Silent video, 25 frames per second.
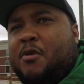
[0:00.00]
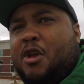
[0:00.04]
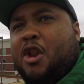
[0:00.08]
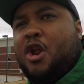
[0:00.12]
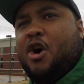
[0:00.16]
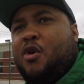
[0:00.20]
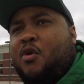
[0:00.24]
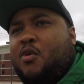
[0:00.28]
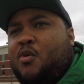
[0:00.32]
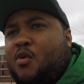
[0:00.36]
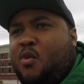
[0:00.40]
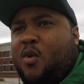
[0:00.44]
you
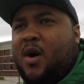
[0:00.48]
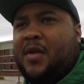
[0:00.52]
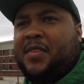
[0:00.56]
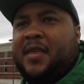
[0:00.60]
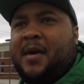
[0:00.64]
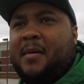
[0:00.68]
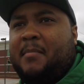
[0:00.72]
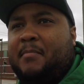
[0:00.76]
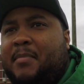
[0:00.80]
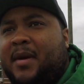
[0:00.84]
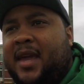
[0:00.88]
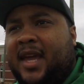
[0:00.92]
know, what
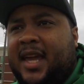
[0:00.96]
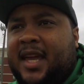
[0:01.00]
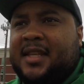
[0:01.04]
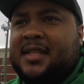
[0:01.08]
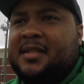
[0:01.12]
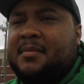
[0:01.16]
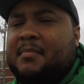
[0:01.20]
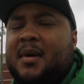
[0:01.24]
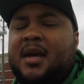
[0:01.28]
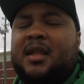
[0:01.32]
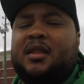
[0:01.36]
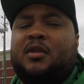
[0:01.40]
the
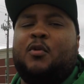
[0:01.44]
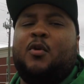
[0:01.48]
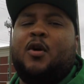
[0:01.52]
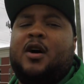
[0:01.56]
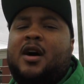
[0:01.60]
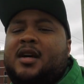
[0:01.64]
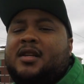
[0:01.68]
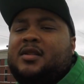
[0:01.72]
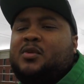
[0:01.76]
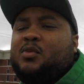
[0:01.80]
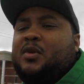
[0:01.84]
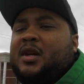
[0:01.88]
biggest myth
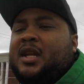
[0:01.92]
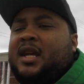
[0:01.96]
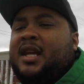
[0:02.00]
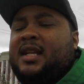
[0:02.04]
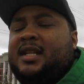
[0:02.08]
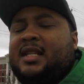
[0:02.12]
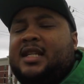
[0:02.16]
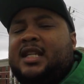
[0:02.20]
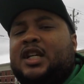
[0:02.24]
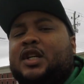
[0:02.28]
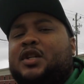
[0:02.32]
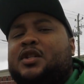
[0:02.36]
was when he
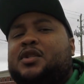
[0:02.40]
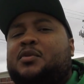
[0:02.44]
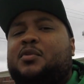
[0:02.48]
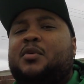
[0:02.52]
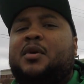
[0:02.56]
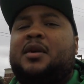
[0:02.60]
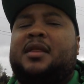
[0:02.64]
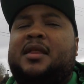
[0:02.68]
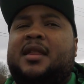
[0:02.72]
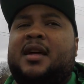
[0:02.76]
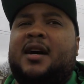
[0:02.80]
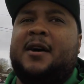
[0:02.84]
deals
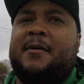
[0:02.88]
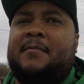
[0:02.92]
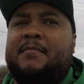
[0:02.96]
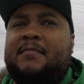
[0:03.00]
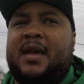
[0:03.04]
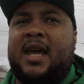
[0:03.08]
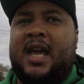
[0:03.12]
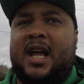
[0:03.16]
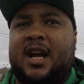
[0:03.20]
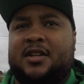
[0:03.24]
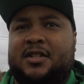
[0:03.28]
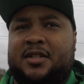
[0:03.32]
with
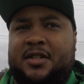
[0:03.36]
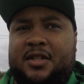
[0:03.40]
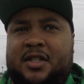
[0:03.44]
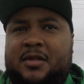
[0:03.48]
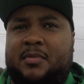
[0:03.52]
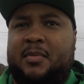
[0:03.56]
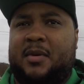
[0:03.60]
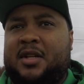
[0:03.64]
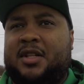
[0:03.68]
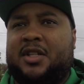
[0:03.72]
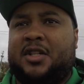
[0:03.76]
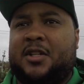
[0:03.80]
air
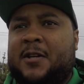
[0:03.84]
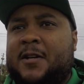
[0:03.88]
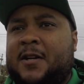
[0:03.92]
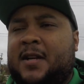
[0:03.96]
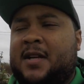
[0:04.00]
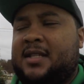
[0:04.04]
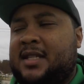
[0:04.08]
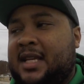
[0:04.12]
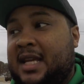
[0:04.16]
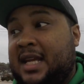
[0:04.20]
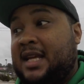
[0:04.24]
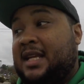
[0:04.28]
suspension,
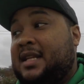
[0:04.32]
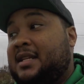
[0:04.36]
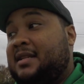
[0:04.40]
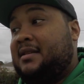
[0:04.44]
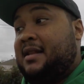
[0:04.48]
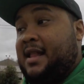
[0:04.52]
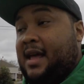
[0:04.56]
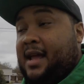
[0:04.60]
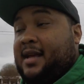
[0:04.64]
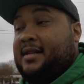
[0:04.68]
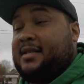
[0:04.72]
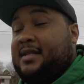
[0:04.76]
because he,
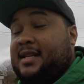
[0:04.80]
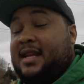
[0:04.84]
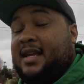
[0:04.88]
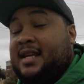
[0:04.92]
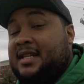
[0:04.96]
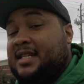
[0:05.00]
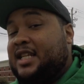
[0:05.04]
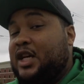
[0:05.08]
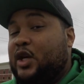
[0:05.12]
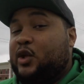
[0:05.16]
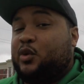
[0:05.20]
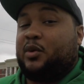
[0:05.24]
like I said, he
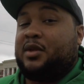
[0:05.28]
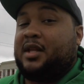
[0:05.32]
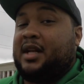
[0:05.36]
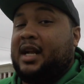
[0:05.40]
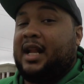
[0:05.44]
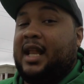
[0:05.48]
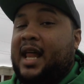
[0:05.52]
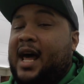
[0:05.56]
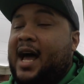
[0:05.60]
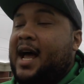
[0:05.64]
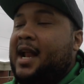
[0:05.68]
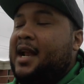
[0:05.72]
deals with it a
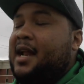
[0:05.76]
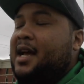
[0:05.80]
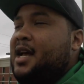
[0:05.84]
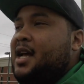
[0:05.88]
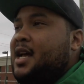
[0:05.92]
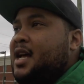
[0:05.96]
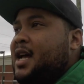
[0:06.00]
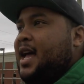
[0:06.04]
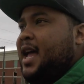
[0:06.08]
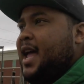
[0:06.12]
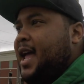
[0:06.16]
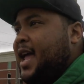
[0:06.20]
lot.
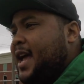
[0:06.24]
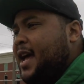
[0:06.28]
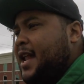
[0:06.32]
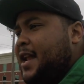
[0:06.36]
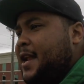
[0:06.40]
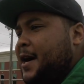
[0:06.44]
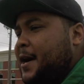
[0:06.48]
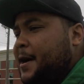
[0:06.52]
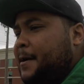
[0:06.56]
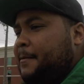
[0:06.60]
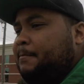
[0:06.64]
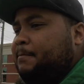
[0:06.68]
And
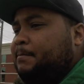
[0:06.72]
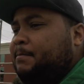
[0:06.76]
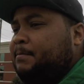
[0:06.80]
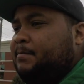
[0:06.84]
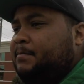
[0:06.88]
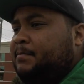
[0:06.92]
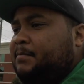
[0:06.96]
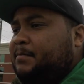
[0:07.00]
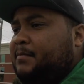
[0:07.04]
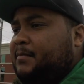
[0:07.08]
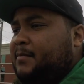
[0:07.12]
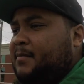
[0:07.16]

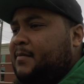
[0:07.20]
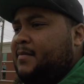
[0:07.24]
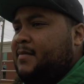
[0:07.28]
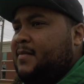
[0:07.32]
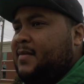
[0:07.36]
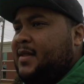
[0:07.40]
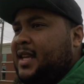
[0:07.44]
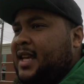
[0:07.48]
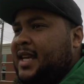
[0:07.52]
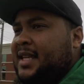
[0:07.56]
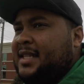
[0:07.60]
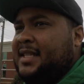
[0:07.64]

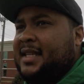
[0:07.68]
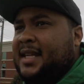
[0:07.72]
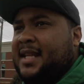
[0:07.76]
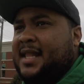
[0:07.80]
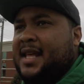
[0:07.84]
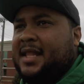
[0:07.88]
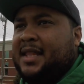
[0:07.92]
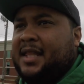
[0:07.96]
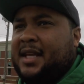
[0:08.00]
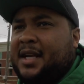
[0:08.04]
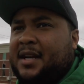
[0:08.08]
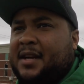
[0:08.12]
he said
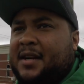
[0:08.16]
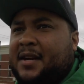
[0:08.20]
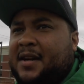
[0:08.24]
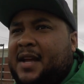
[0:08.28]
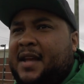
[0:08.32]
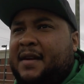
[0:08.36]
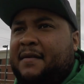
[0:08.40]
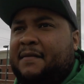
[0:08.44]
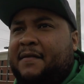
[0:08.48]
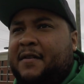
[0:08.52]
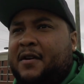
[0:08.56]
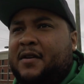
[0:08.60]
that
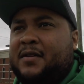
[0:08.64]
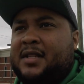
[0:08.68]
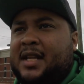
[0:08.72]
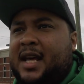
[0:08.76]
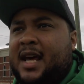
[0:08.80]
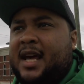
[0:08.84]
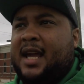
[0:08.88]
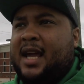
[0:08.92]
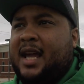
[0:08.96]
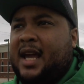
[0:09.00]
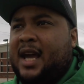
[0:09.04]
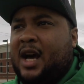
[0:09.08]
he feels
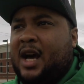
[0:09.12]
like